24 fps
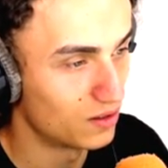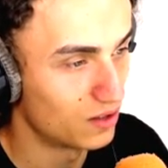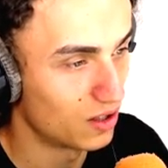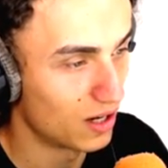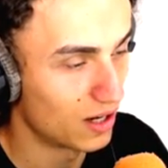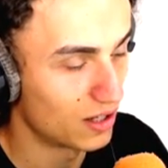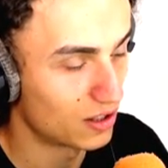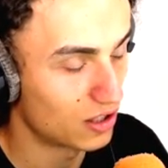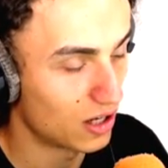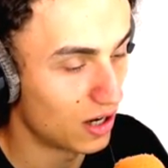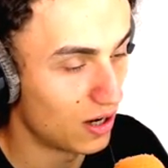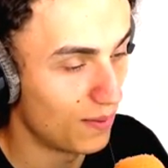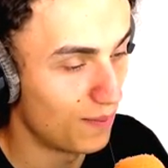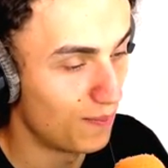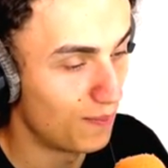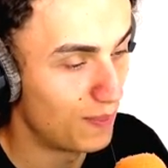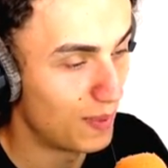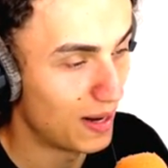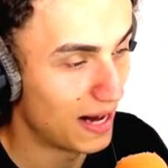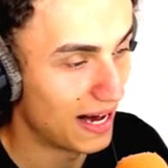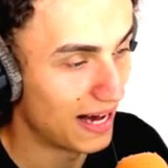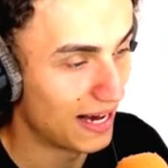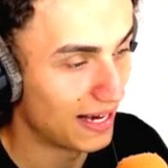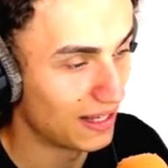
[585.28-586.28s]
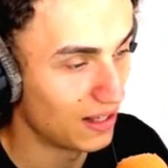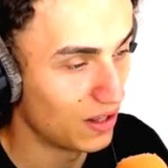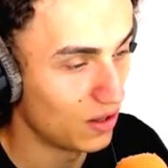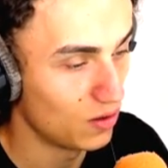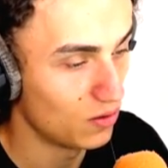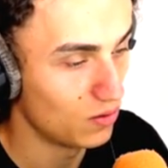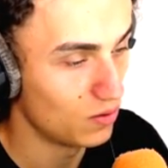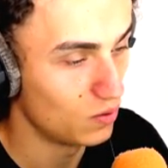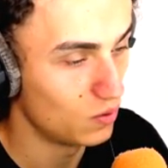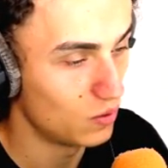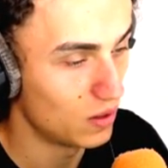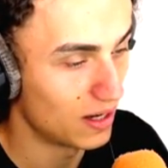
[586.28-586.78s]
Josh, I'll buy
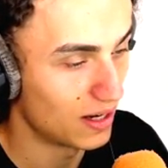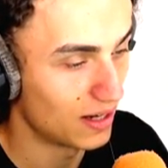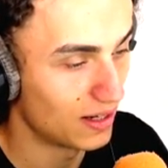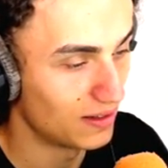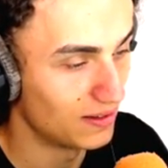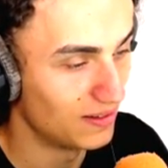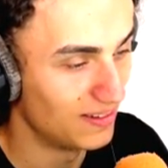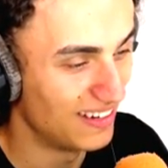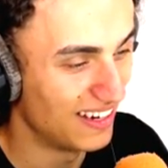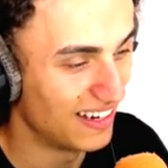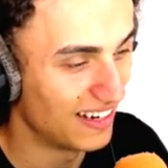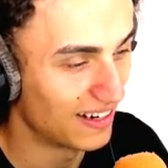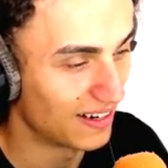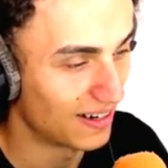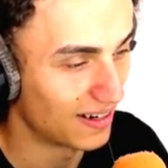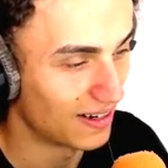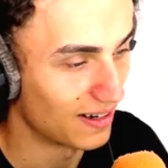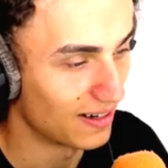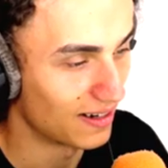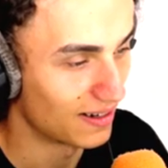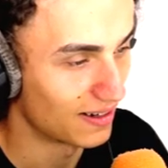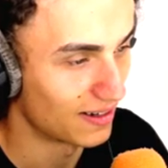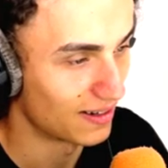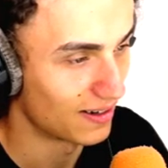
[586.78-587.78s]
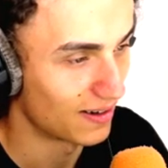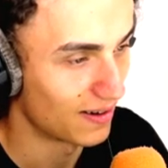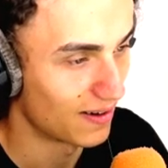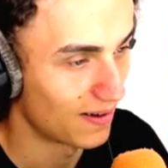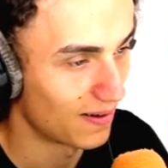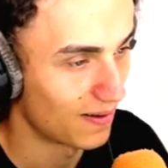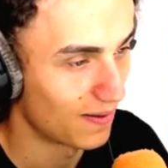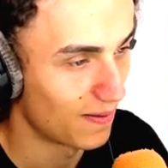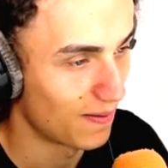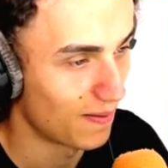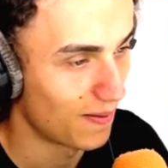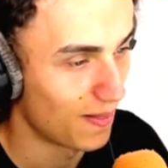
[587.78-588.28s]
you uh, dinner. It's already been my
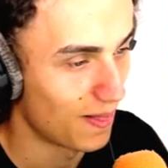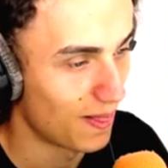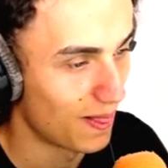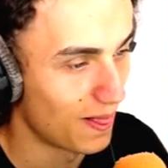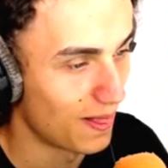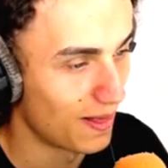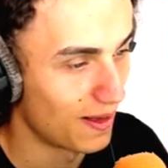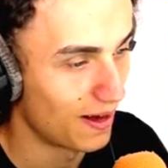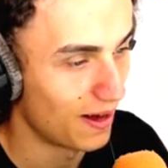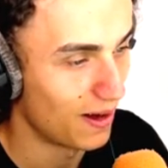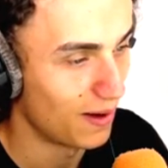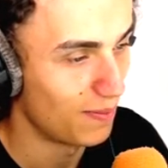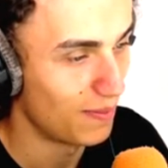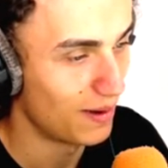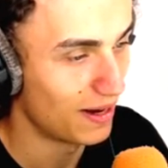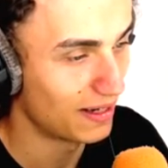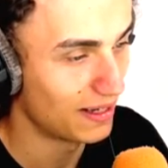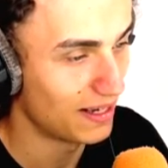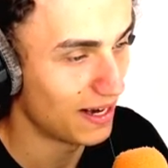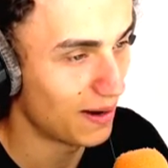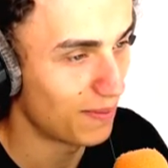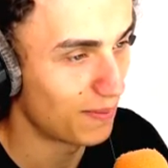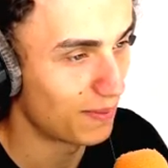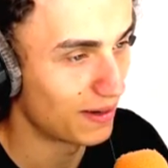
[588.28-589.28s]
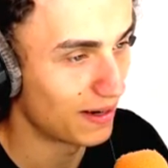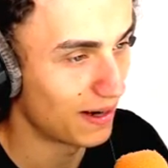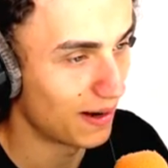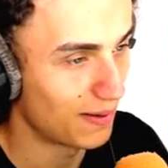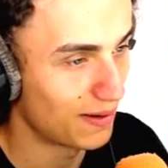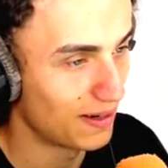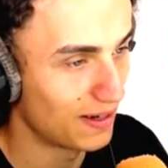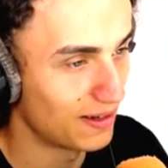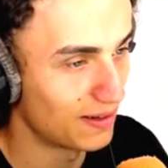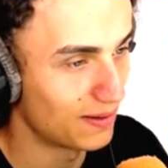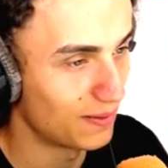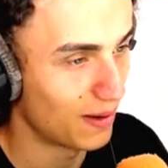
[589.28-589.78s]
birthday, Jordy. I'll buy. Yeah, but I
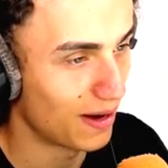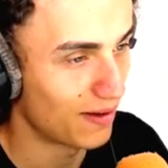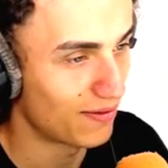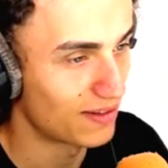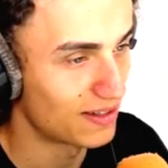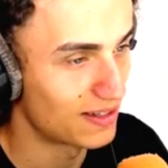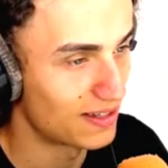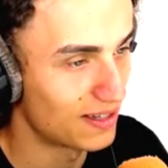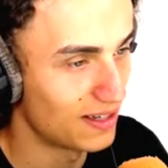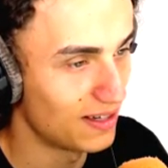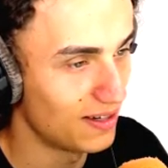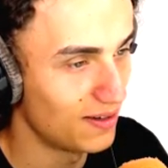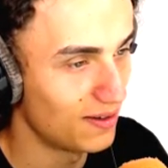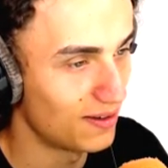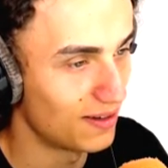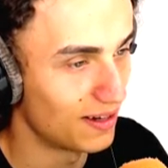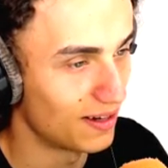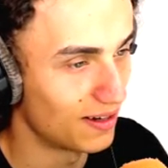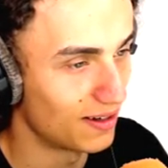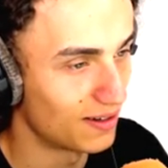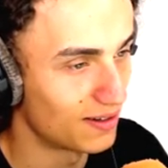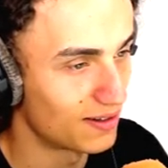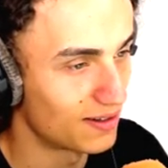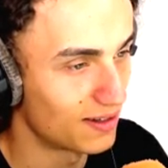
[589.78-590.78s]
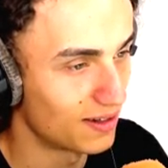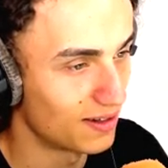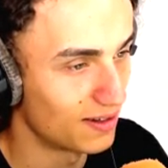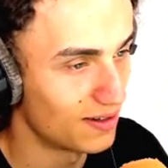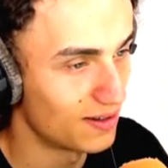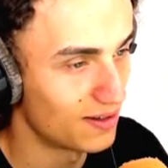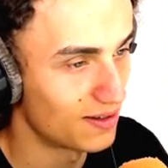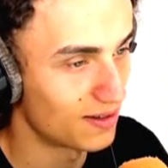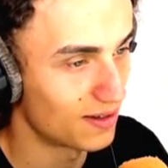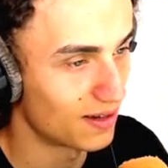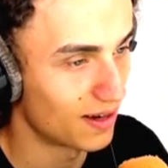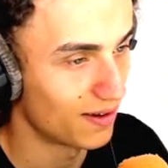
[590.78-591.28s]
need. Haven't seen you there since.
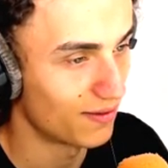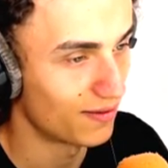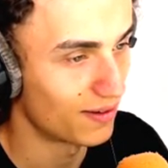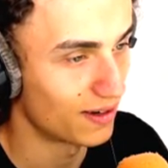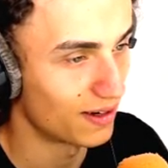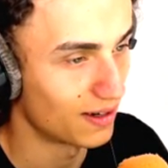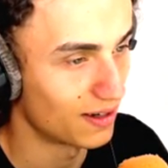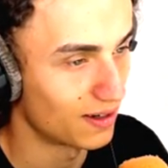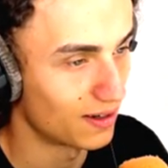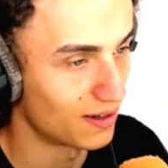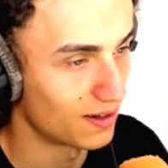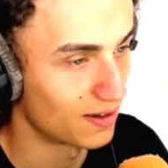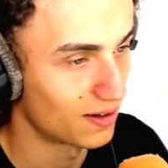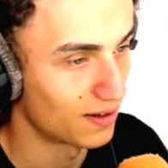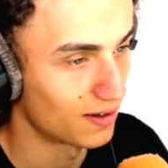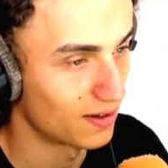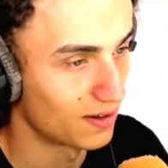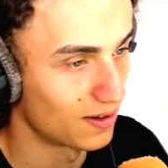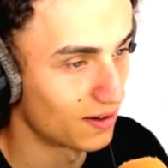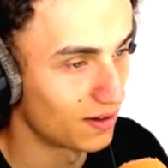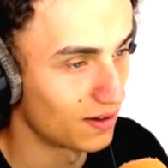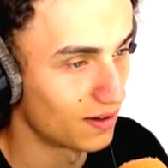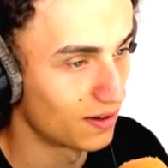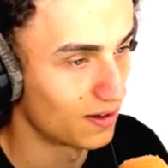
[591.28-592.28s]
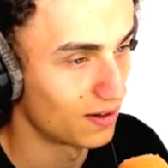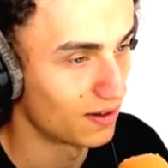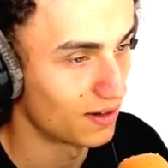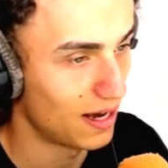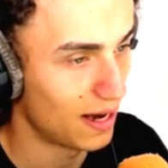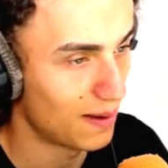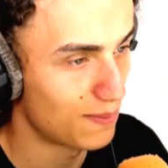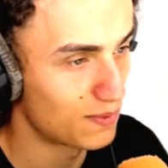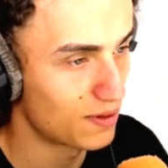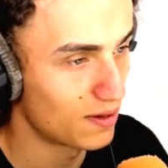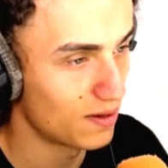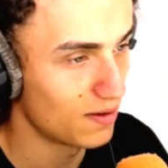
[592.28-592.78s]
Jordy, what are you struggling with?
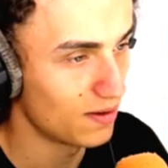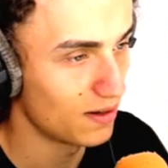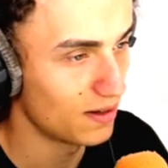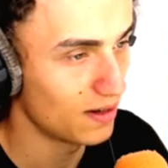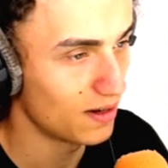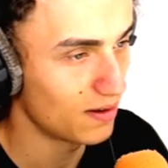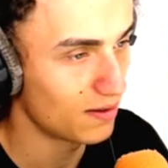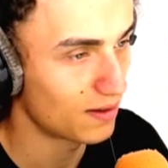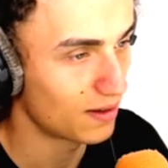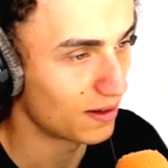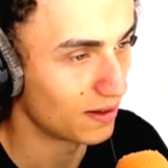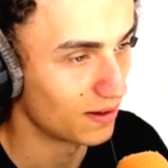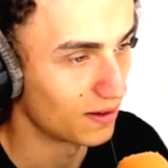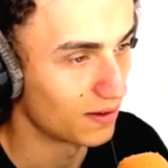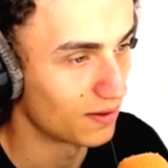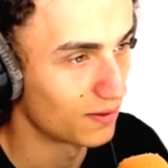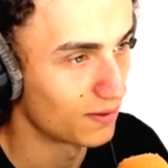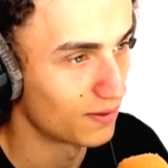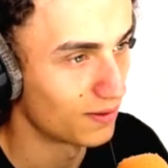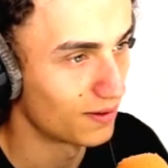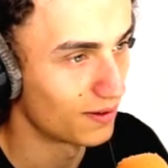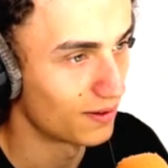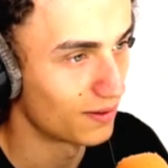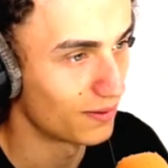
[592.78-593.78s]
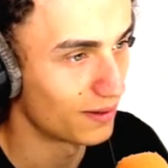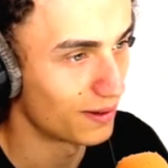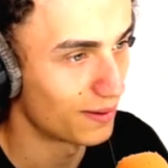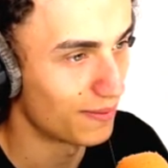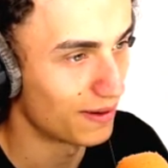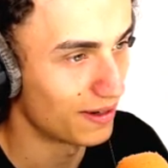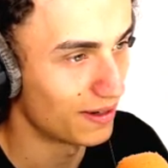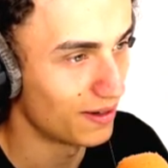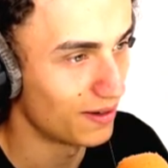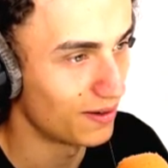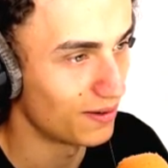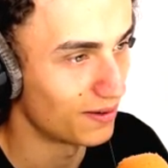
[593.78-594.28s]
Absolutely nothing. You could have What
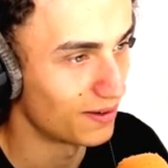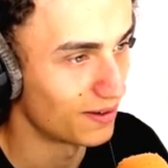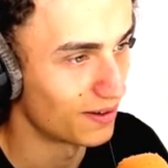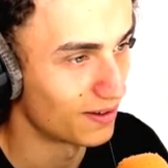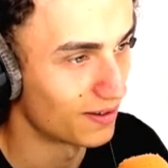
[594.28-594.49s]
about you?